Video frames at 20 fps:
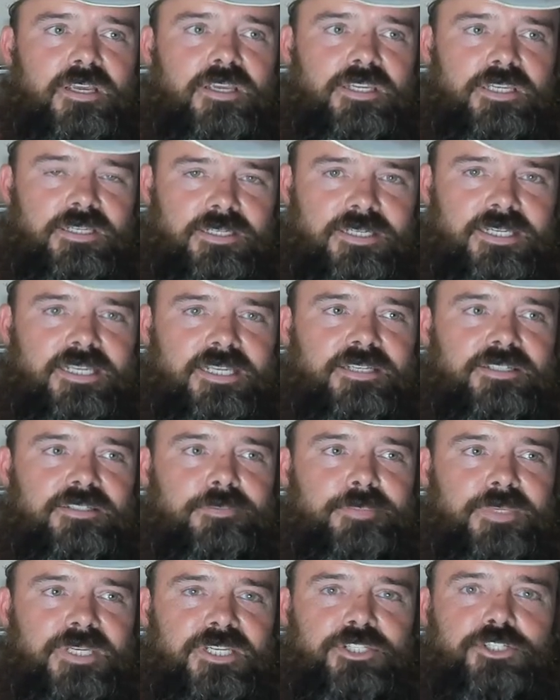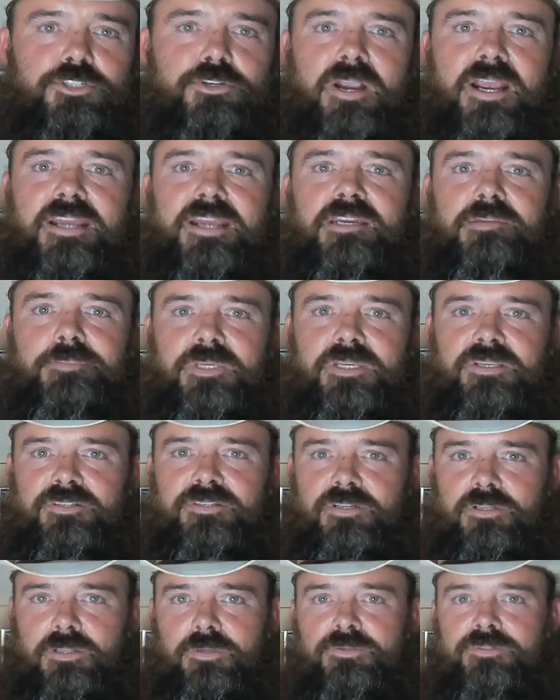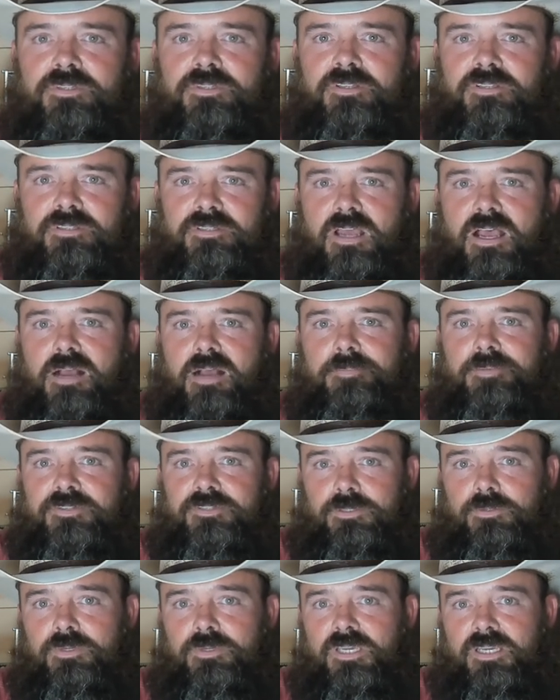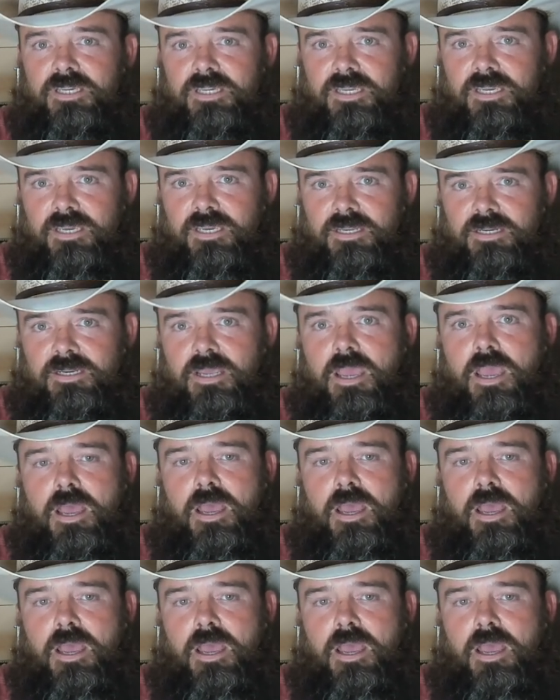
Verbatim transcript: You need to be trying to be as close to the top as you can get